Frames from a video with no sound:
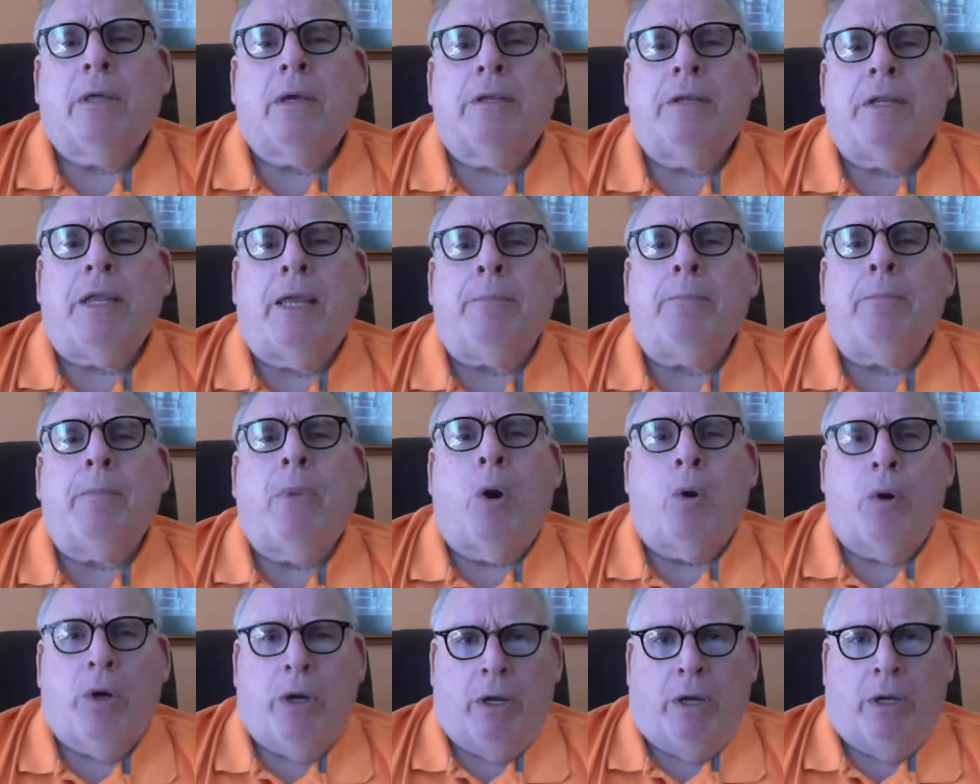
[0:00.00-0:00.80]
named
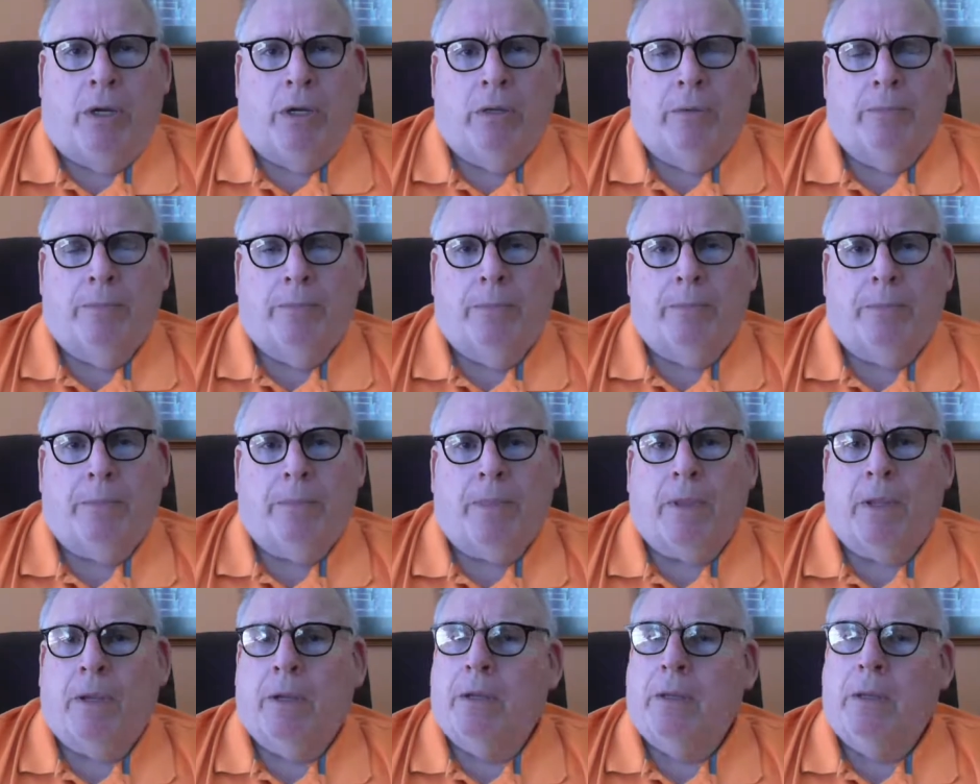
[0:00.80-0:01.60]
Mocha,
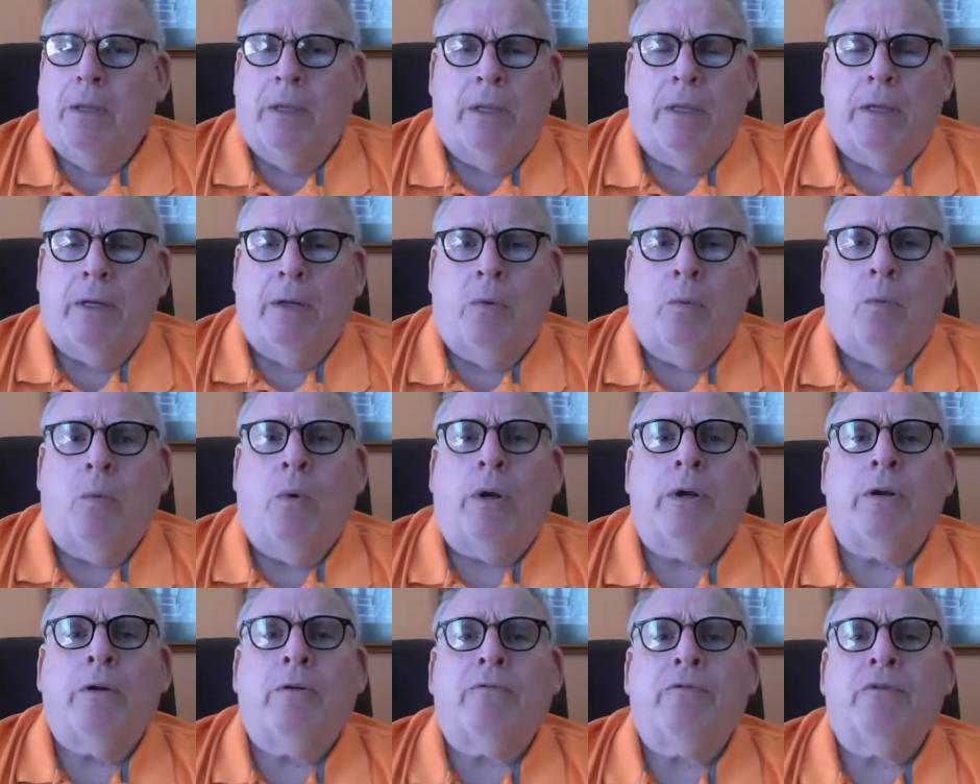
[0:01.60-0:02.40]
and a
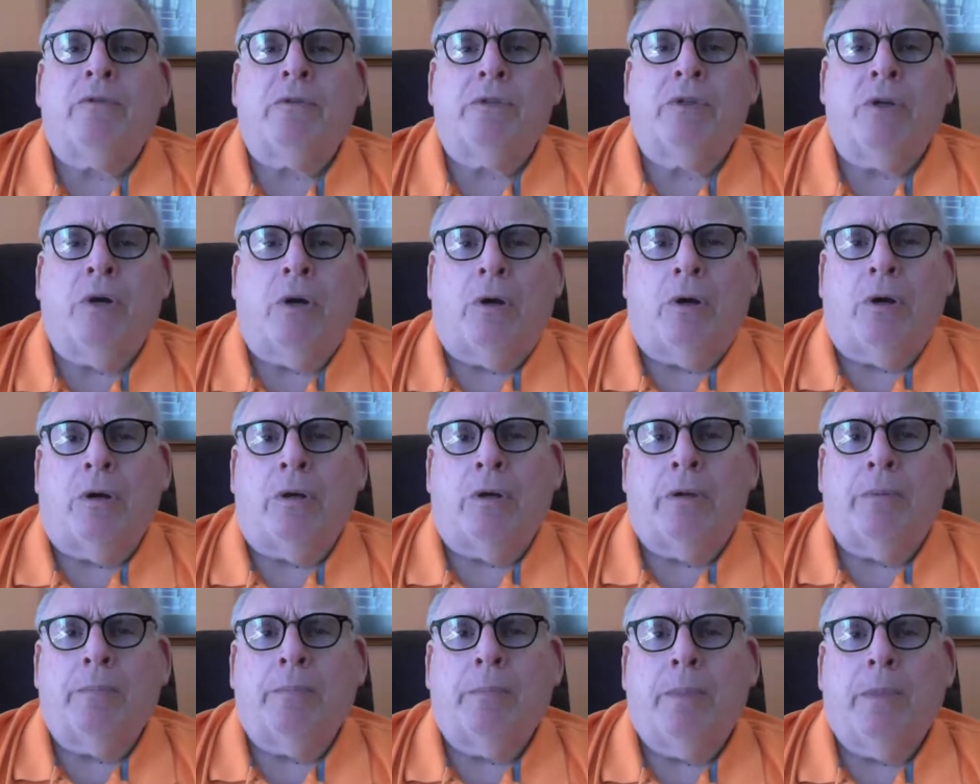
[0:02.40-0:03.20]
wonderful
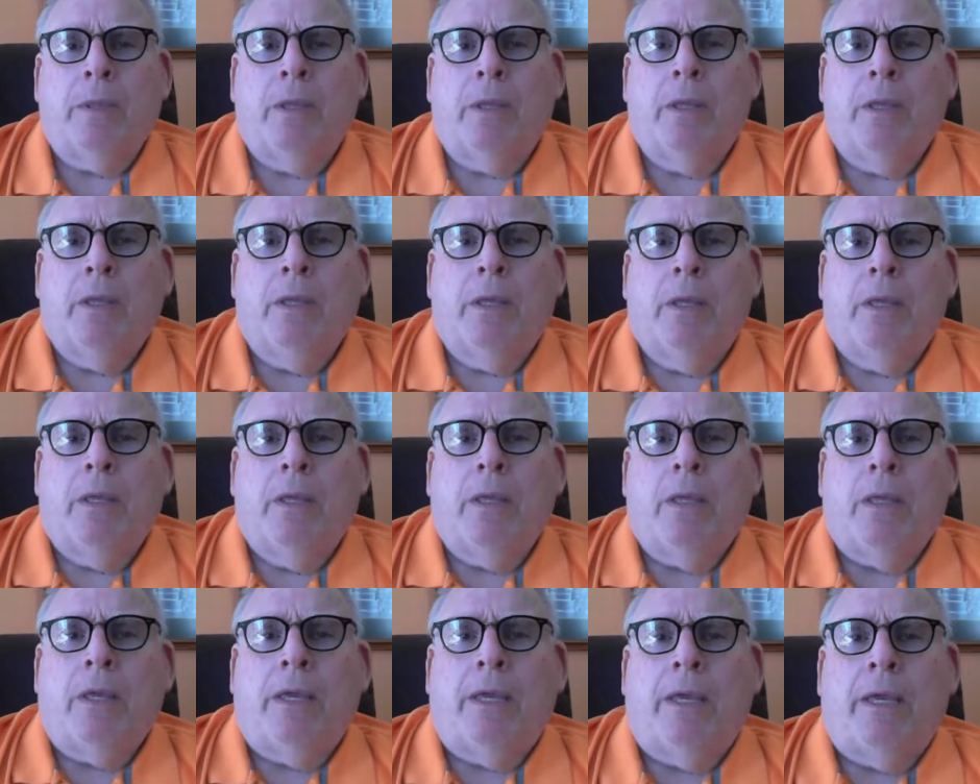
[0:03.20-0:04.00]
dog.
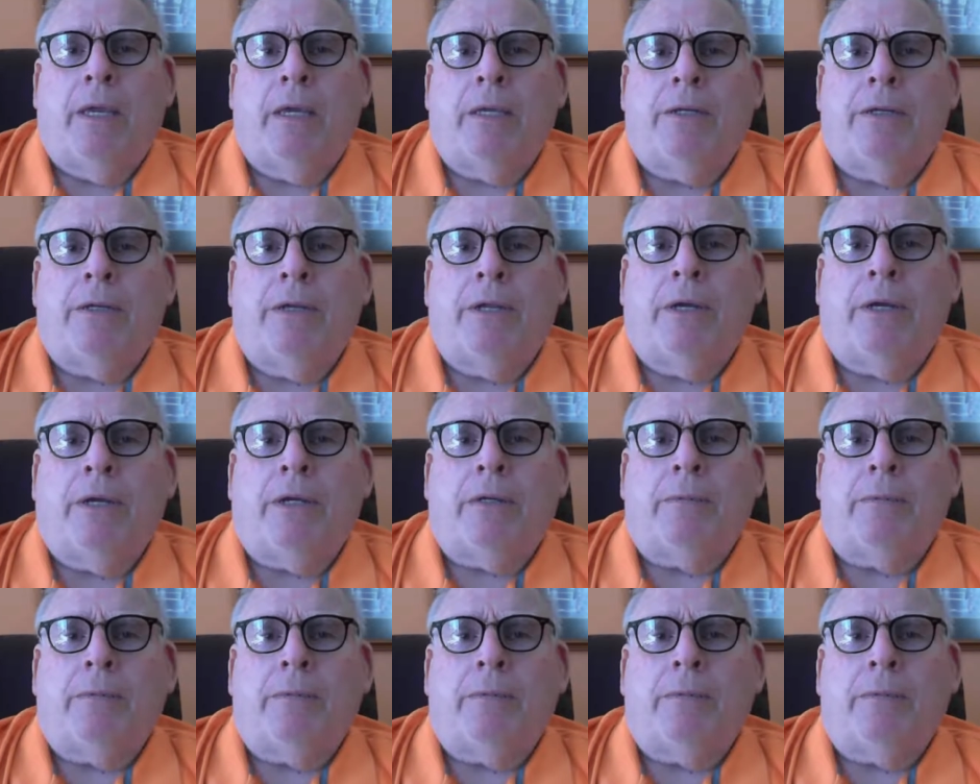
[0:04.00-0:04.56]
And